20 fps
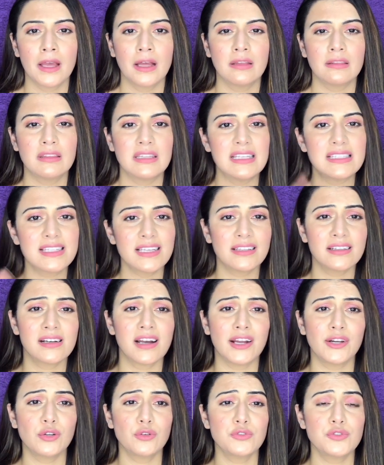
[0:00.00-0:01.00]
These are the
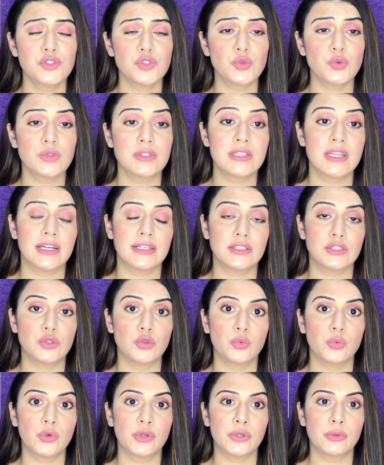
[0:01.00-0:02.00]
kind of shoes that
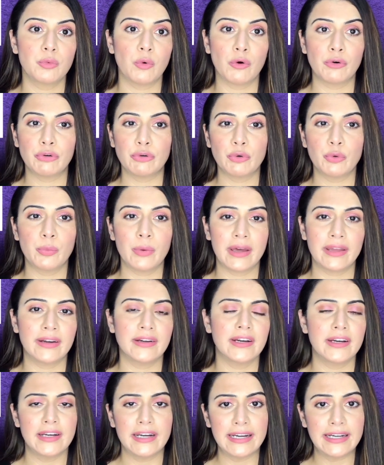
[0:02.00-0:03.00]
you would want to wear
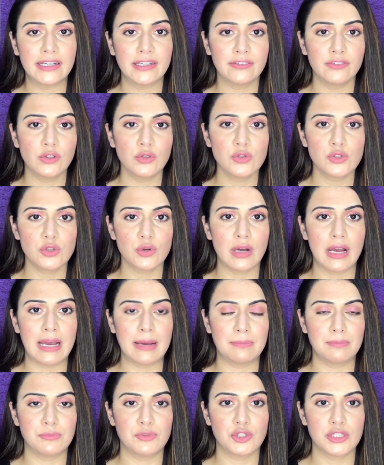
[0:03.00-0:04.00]
in an interview. So
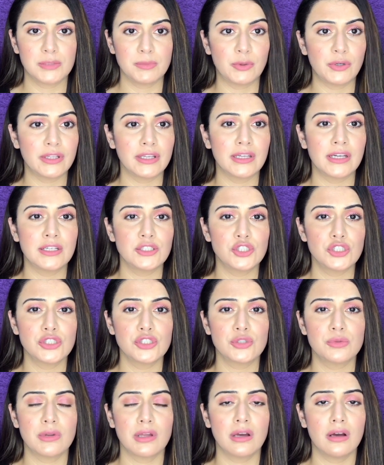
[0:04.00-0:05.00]
I'm just putting it
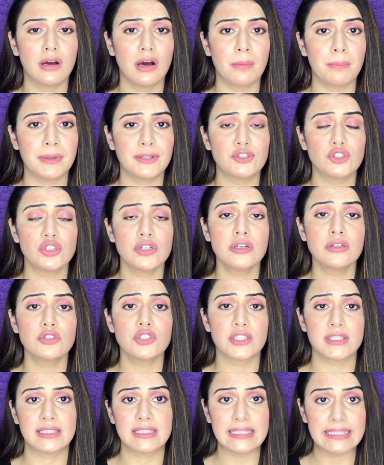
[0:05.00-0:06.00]
into a picture
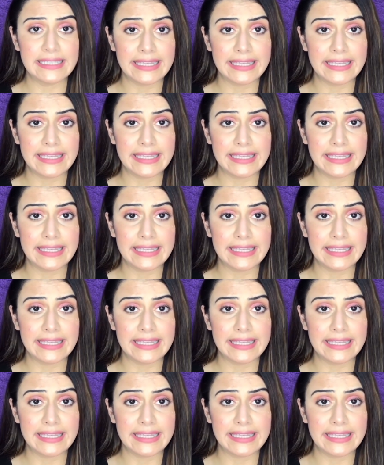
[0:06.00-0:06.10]
just in